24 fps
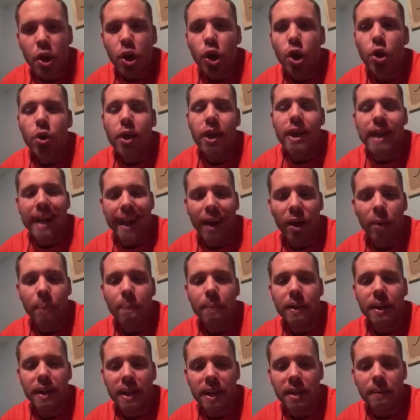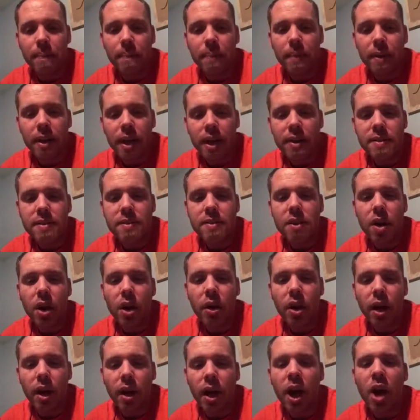who can help us
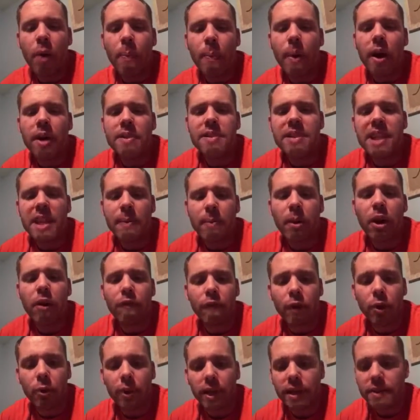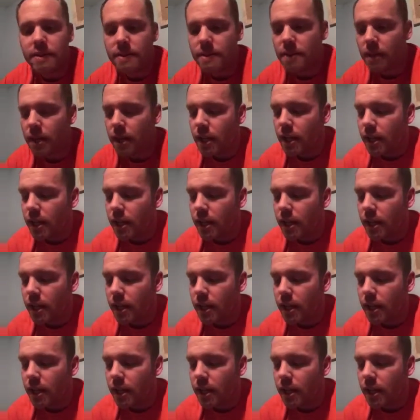keep our focus.